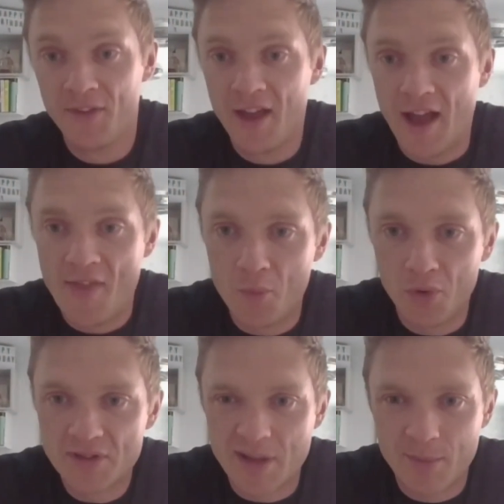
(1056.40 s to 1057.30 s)
And then
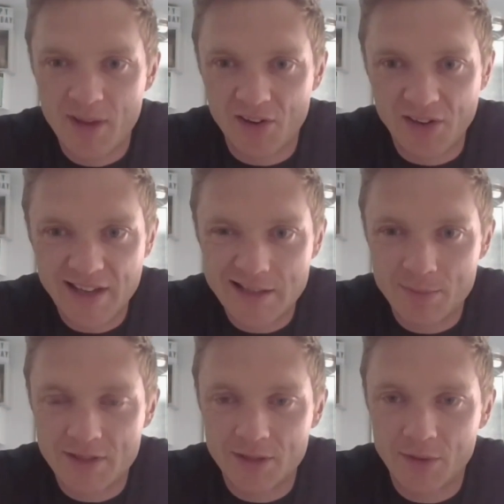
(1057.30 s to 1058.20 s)
what does that mean I need to
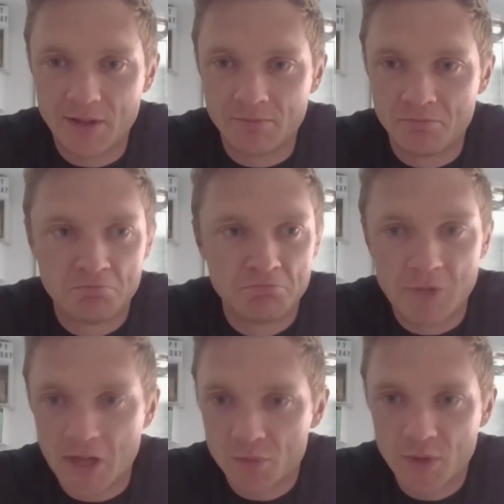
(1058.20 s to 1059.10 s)
be doing
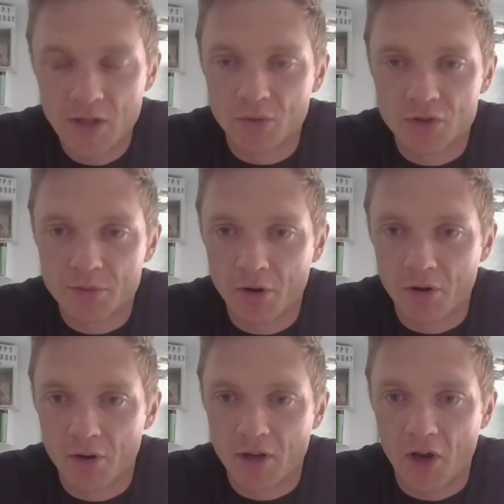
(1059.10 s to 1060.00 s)
next week or
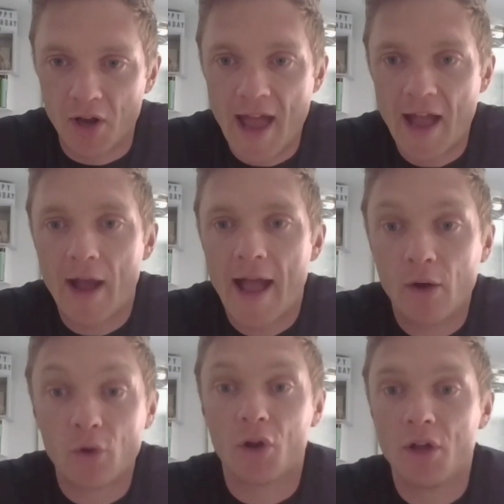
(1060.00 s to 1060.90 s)
tomorrow? And kind of
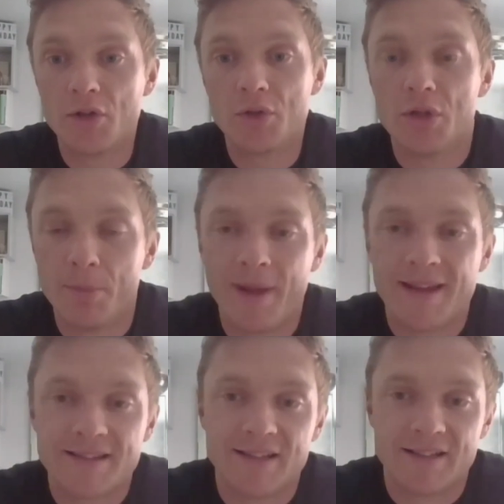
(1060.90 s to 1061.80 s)
how can I do the
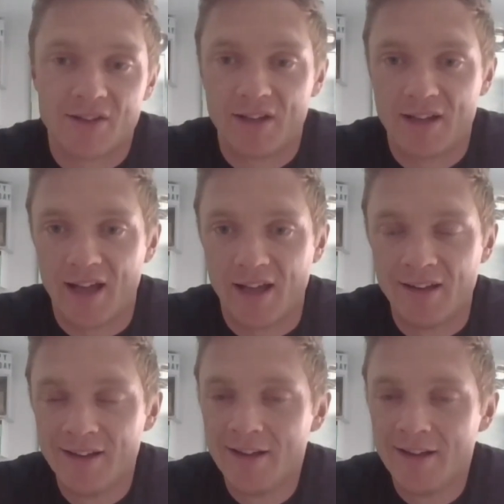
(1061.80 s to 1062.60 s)
best things I can?